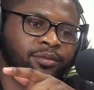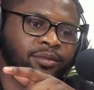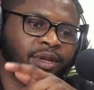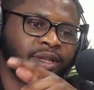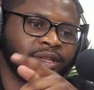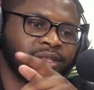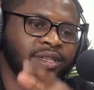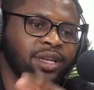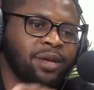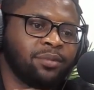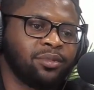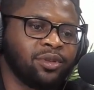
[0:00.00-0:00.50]

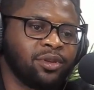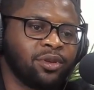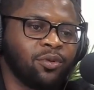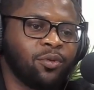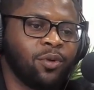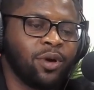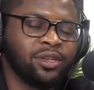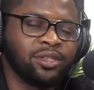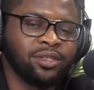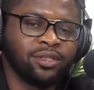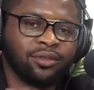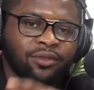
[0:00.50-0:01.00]
accepting
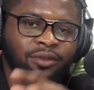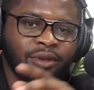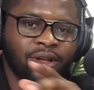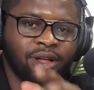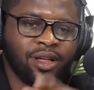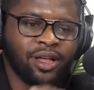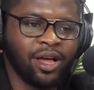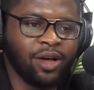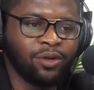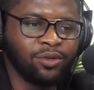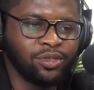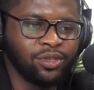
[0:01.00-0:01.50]
questions for our
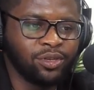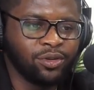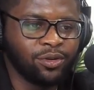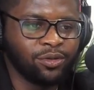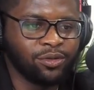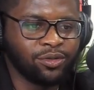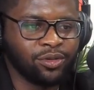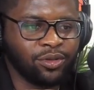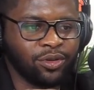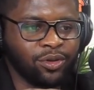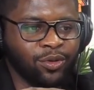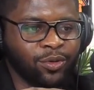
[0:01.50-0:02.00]
couch
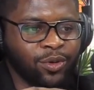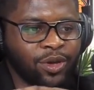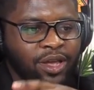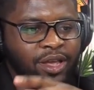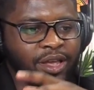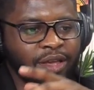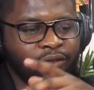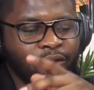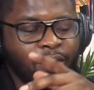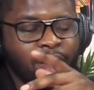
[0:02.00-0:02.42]
talk. So if